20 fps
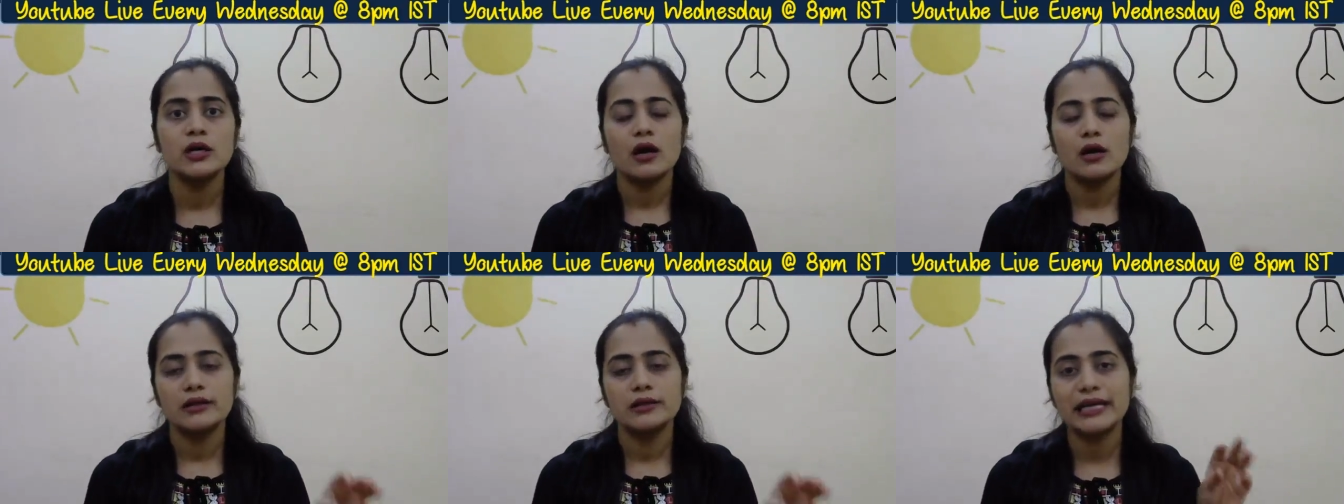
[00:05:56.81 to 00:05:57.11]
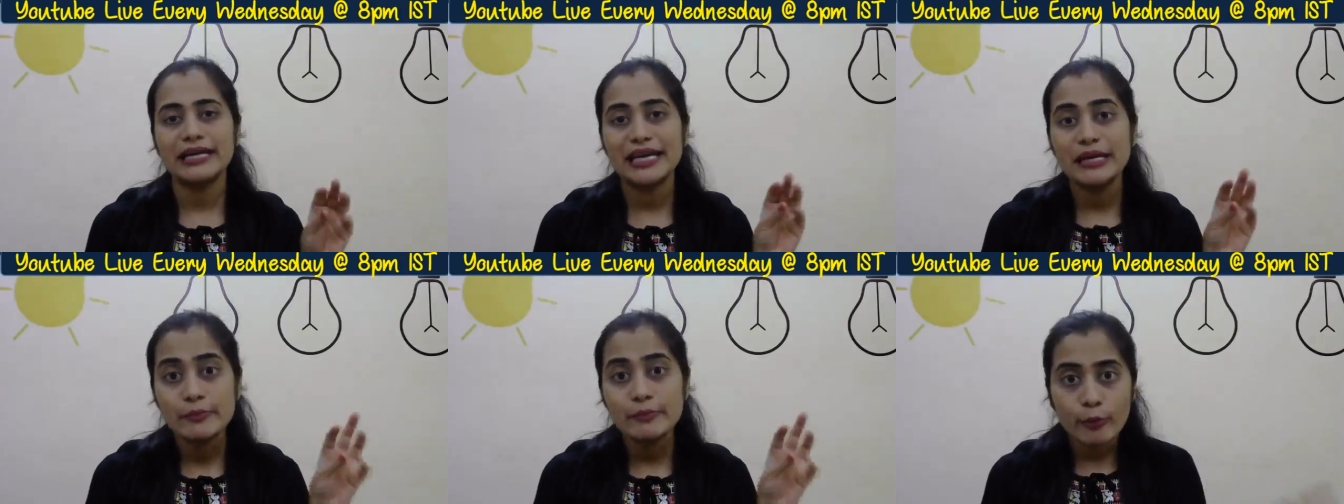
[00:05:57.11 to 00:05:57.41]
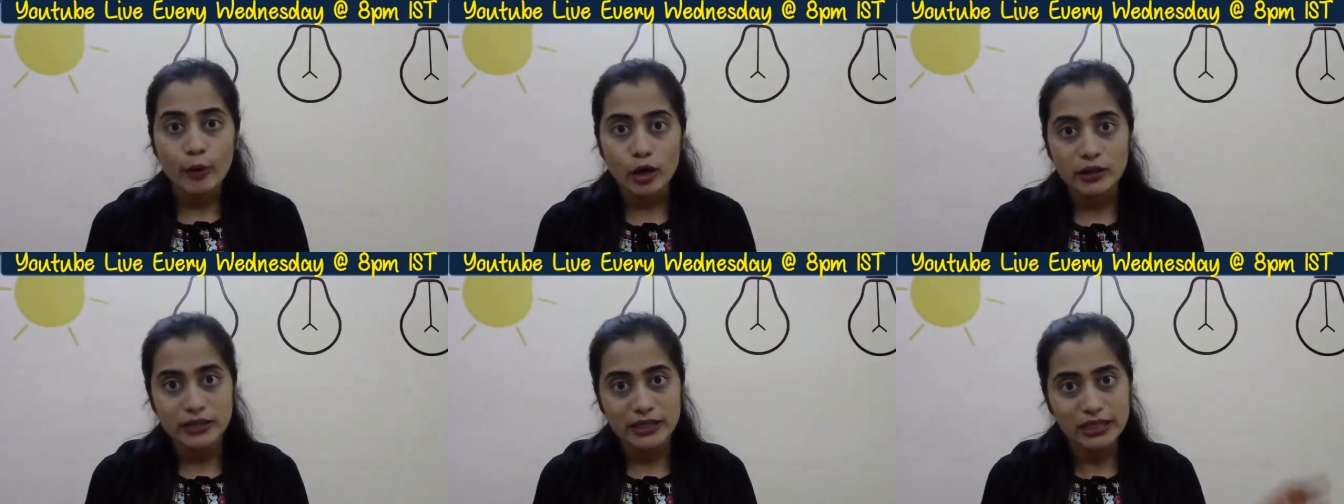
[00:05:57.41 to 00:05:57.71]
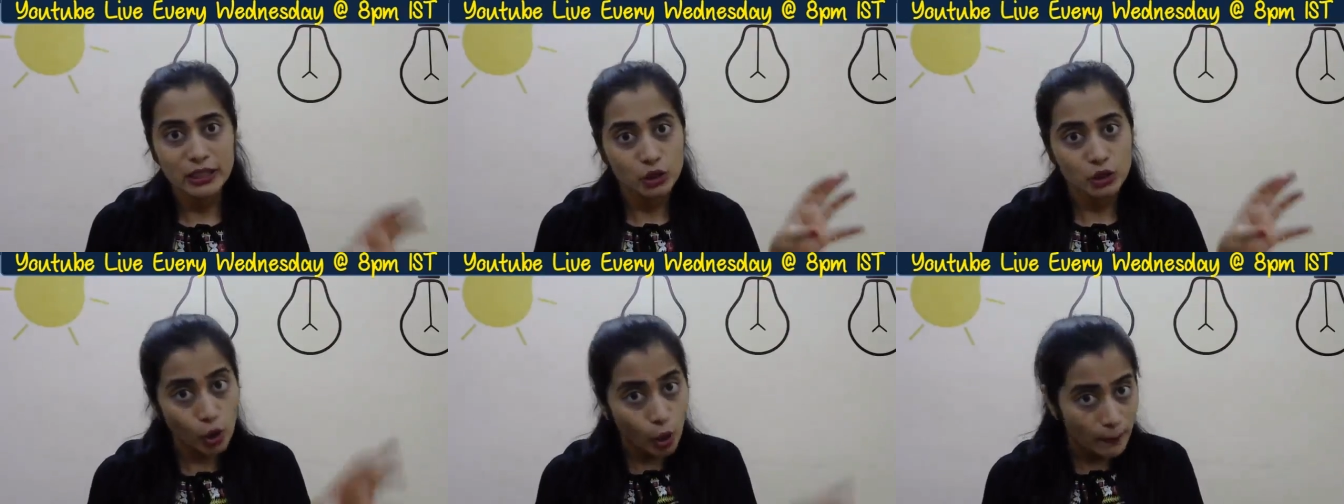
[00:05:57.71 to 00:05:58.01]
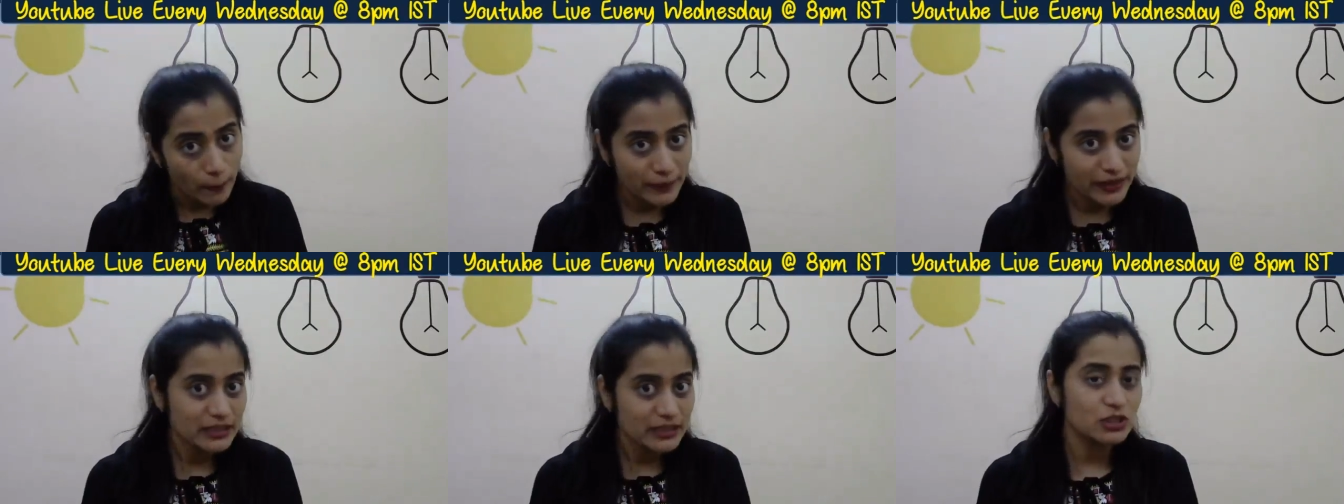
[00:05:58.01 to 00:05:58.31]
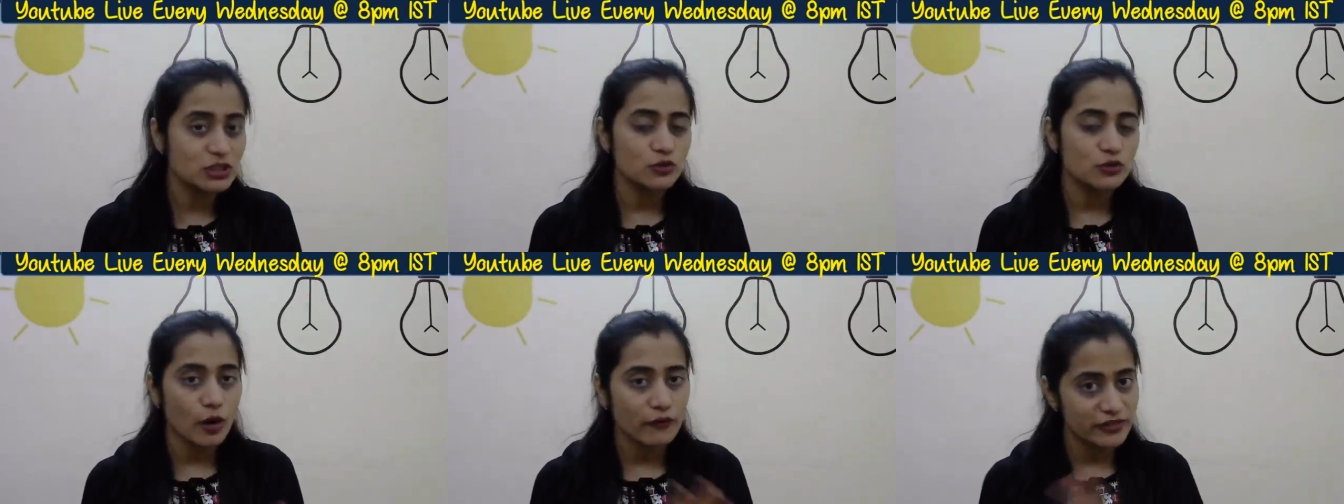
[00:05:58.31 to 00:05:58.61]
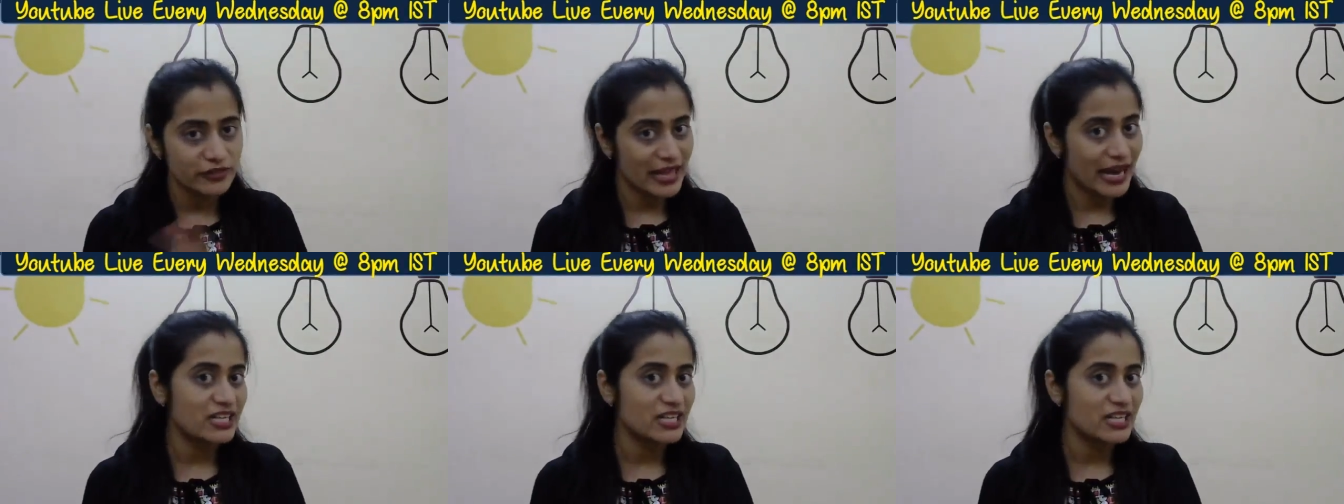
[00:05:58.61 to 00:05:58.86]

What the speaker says: the important topics of that